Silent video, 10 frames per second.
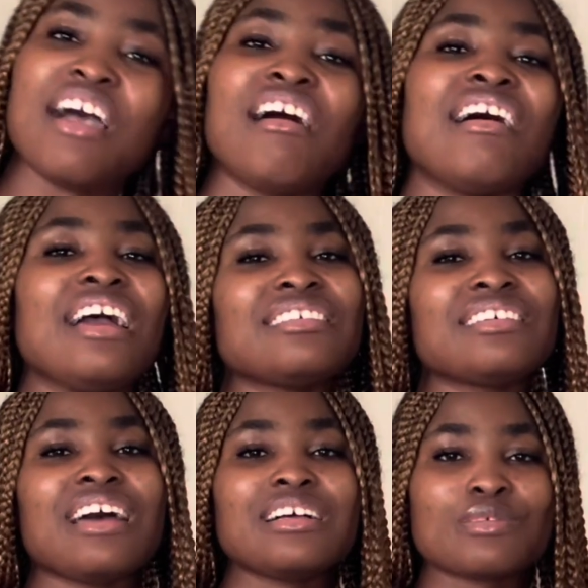All right, so
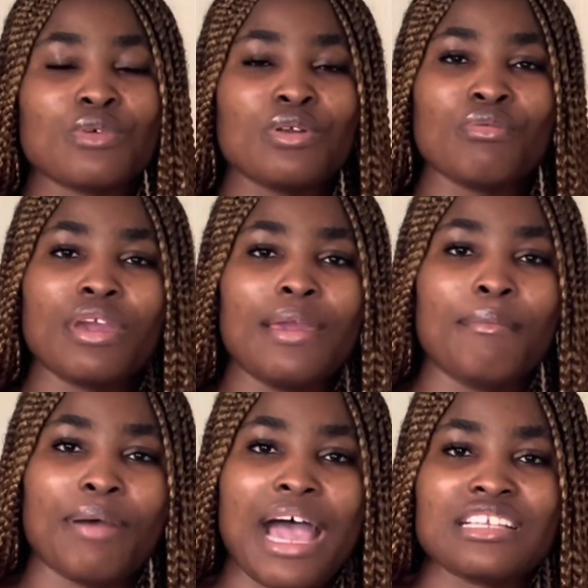that's one way,
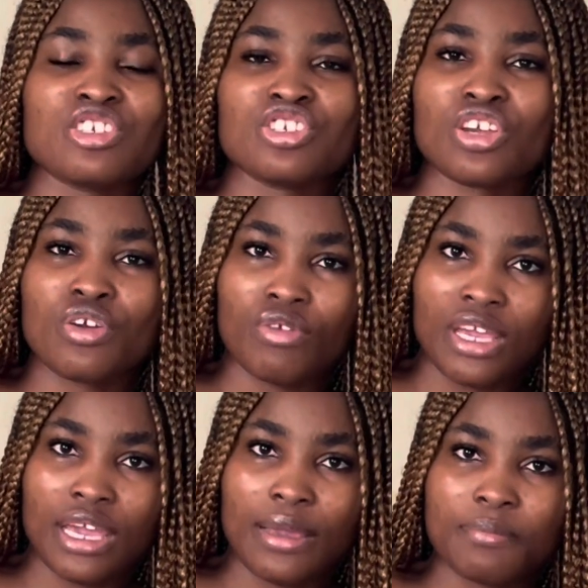batch
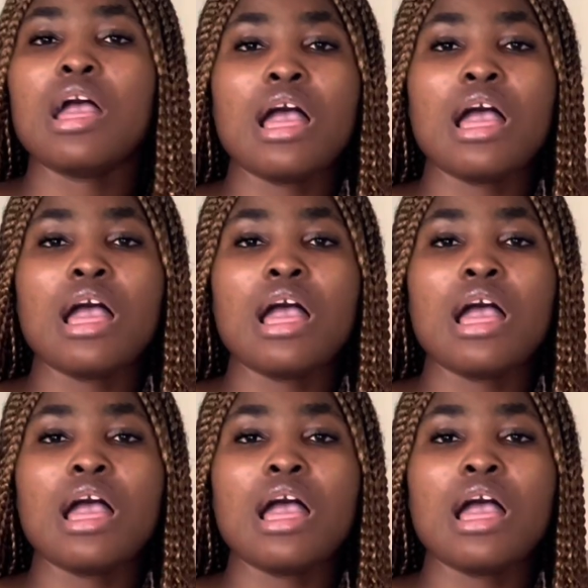create.